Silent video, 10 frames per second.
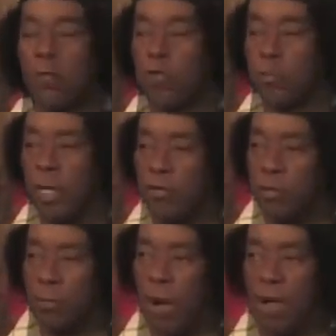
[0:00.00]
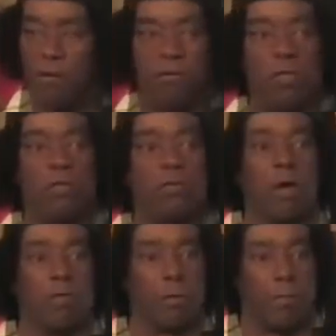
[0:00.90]
which makes the policies
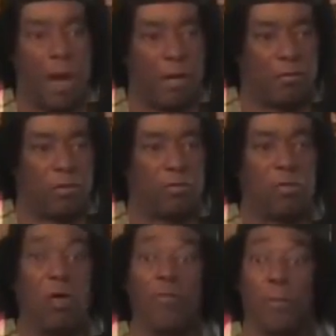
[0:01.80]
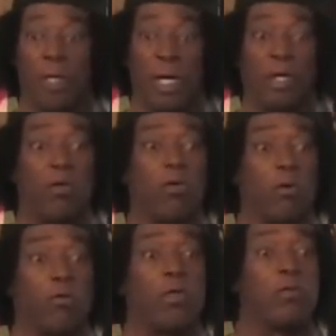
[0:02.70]
of the politics of the planet
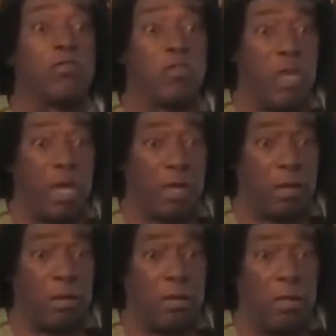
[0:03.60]
Earth today.